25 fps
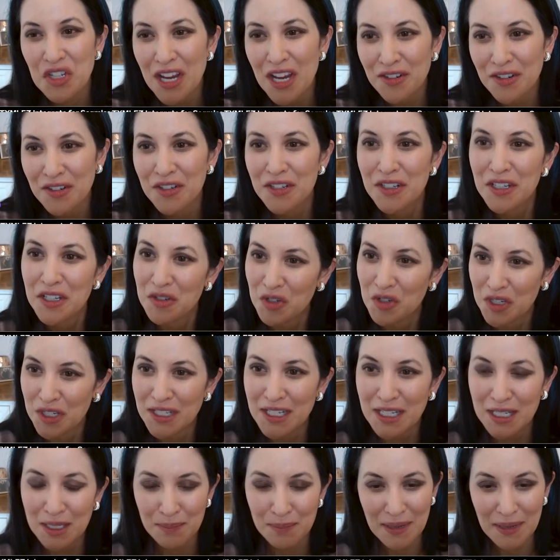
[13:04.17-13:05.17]
general, you
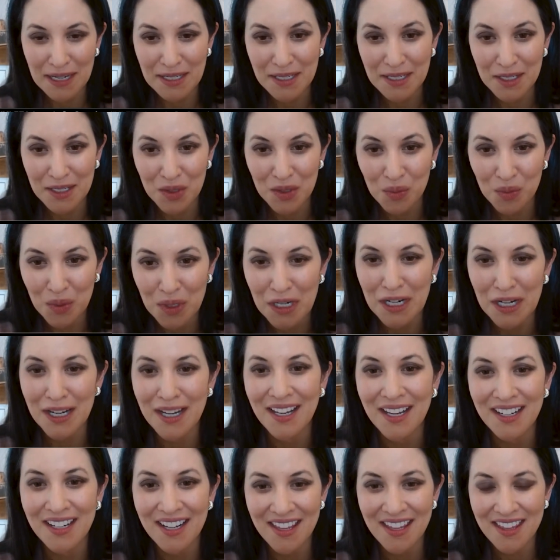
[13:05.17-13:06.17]
just expect it to
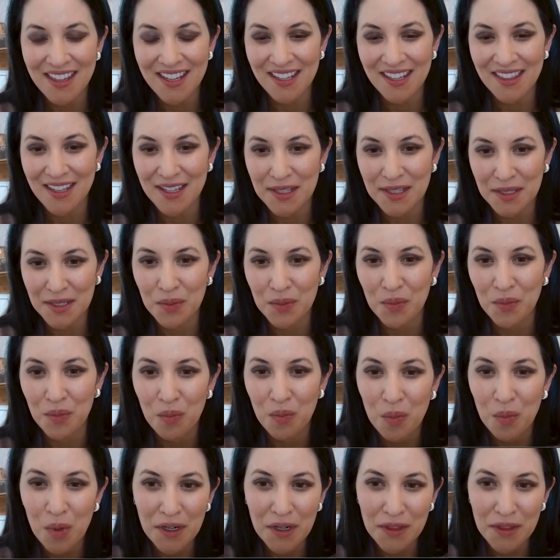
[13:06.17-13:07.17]
work. And I think that's
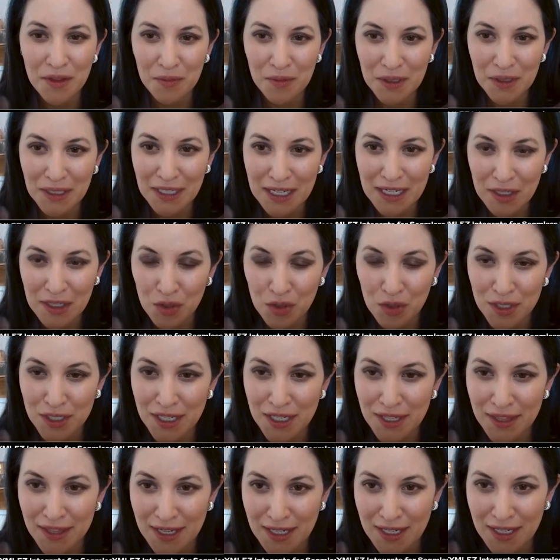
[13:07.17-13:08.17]
one of the really
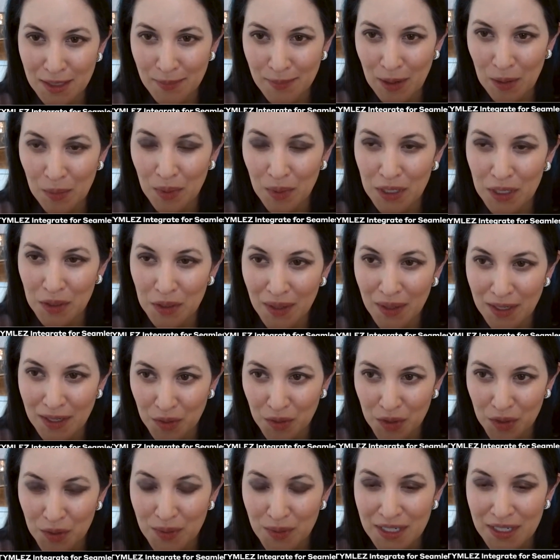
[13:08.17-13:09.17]
interesting things about what you
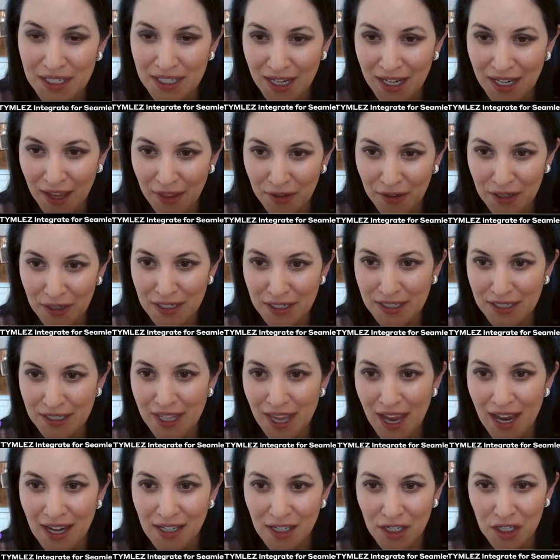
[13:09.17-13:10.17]
guys are doing together, is
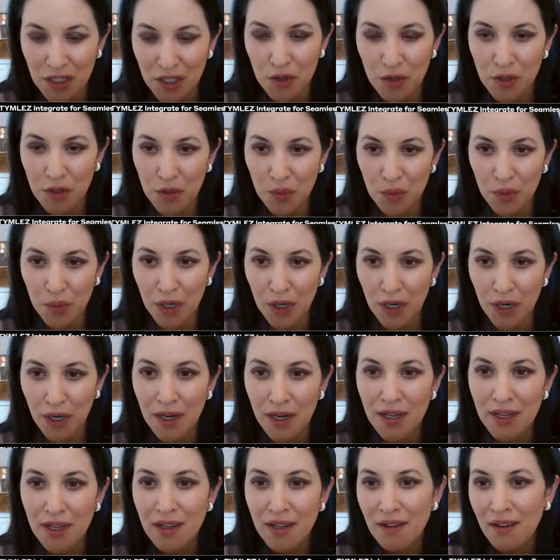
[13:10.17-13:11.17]
that, you know, your
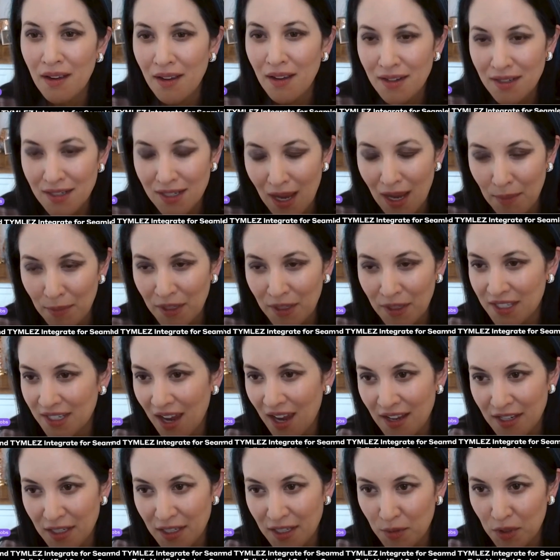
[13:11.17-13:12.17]
Tymlez
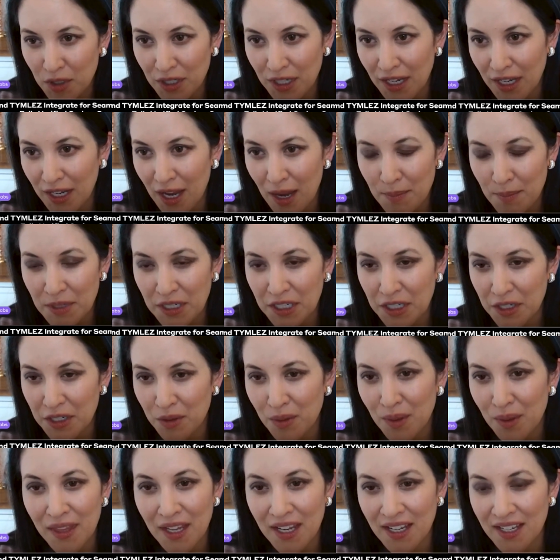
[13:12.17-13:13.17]
customers can come to
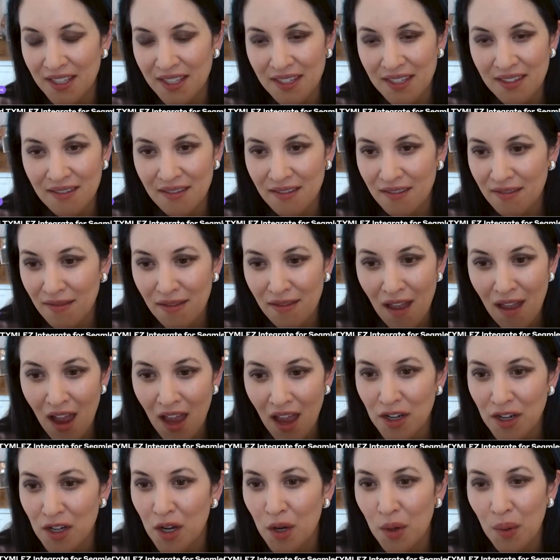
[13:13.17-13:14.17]
you and they can
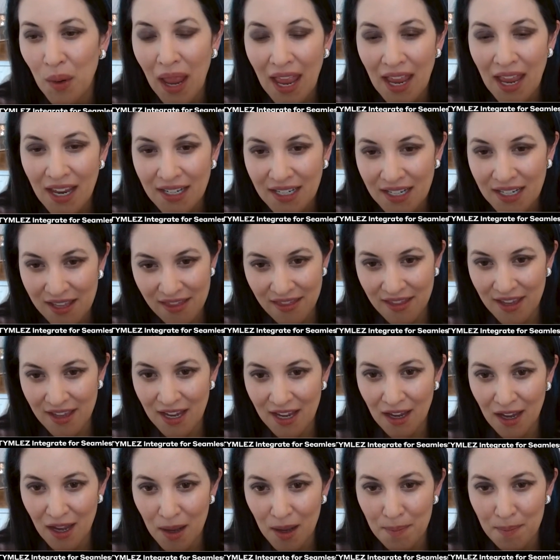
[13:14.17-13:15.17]
not know
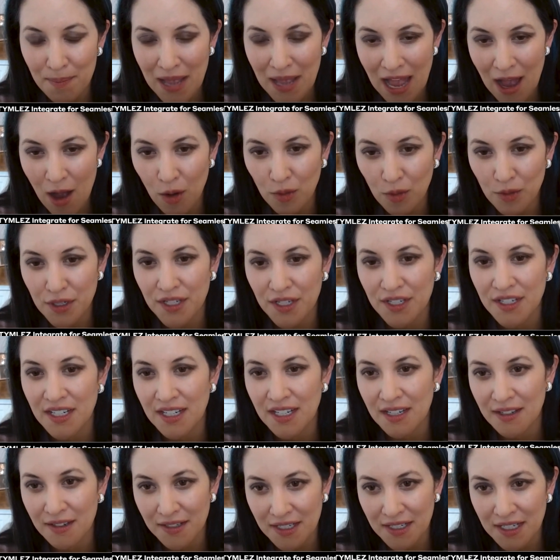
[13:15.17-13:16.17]
anything about
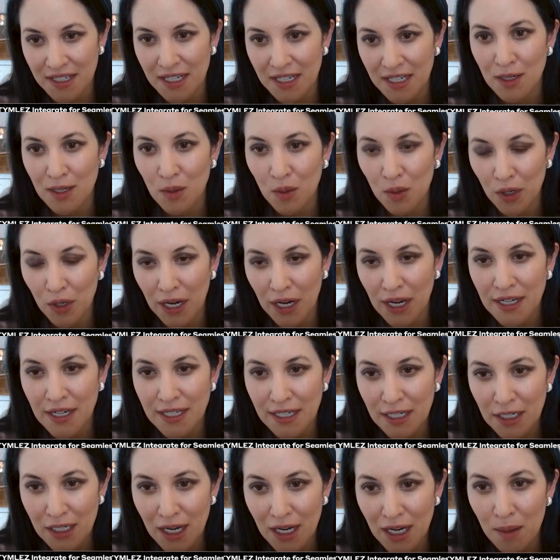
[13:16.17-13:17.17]
DLT or
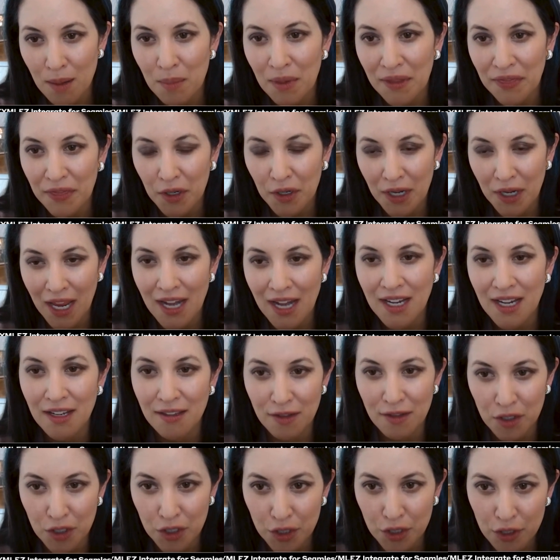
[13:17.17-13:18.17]
Hedera, but they're
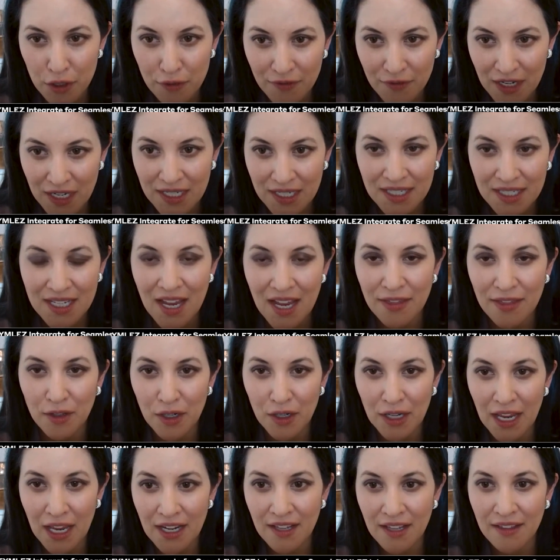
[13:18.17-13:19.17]
getting the service and
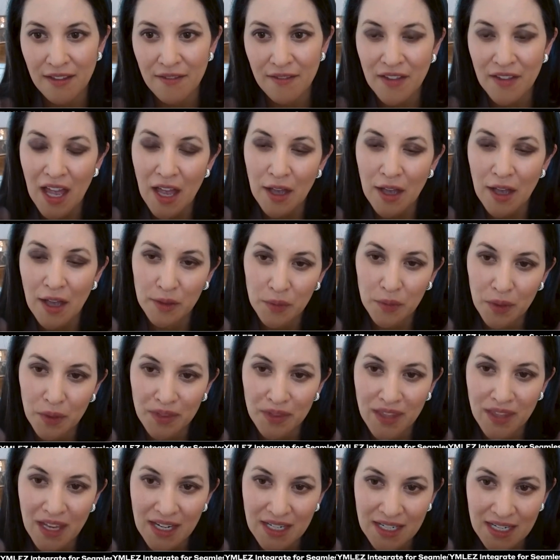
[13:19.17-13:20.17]
they're getting the value
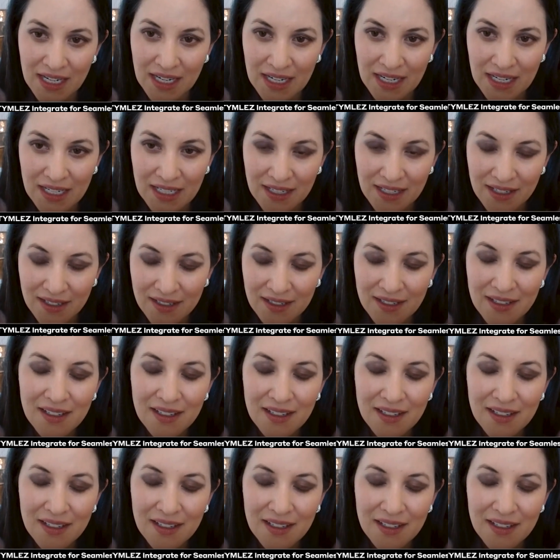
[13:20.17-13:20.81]
that they need.